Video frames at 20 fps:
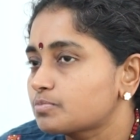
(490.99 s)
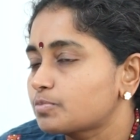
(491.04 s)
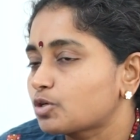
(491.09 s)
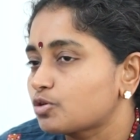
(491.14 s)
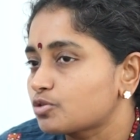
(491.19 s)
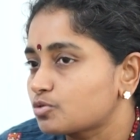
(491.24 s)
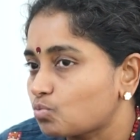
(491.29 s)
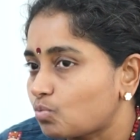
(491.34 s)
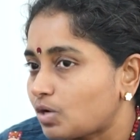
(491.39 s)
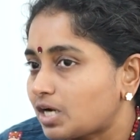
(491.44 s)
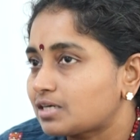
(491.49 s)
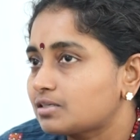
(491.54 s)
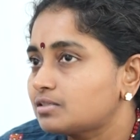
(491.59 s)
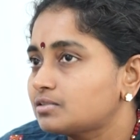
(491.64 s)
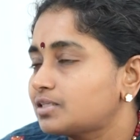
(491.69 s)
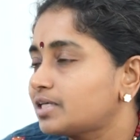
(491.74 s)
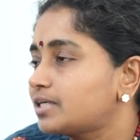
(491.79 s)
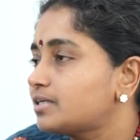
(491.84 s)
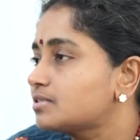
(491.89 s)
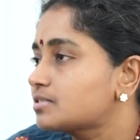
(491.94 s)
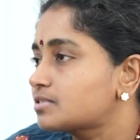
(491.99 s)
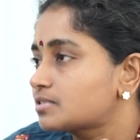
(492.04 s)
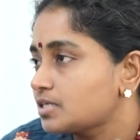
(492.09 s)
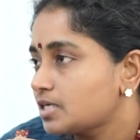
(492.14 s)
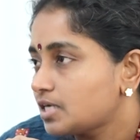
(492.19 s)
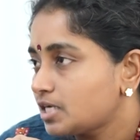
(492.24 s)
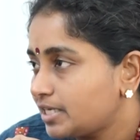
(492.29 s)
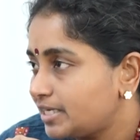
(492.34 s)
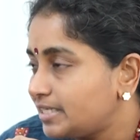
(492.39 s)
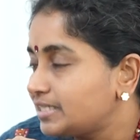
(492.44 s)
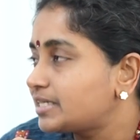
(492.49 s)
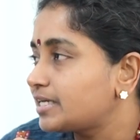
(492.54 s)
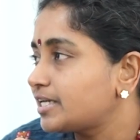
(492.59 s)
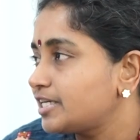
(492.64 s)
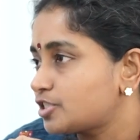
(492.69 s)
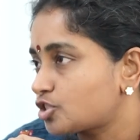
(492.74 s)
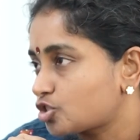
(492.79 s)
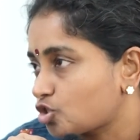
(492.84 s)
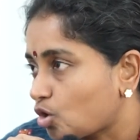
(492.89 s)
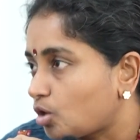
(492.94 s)
because one, there is
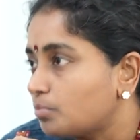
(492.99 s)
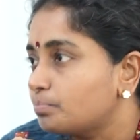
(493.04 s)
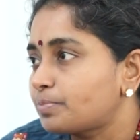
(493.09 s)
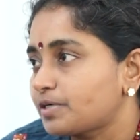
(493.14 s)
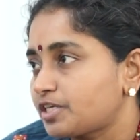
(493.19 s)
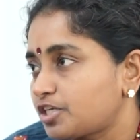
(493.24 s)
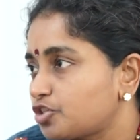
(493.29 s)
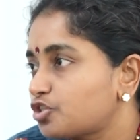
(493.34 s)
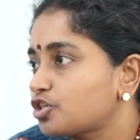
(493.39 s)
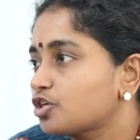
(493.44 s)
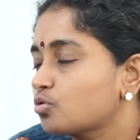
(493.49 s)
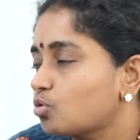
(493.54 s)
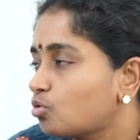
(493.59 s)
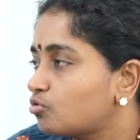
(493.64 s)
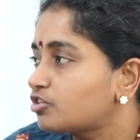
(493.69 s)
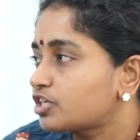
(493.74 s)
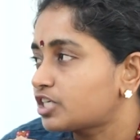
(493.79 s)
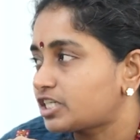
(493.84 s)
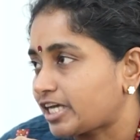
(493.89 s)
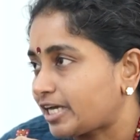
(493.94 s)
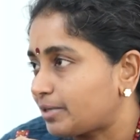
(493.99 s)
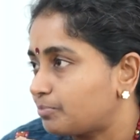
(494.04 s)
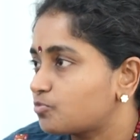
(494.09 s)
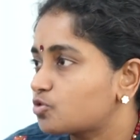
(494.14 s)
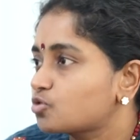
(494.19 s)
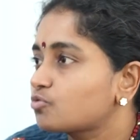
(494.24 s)
increased competition over time.